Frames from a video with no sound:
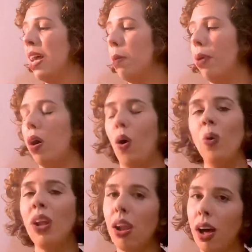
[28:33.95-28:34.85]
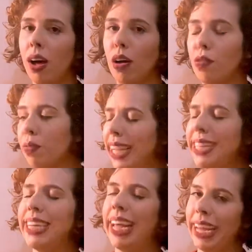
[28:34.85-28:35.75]
But Only Love, it's
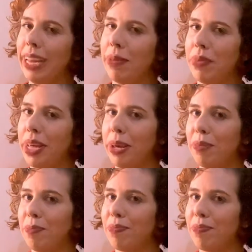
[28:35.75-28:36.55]
hitting me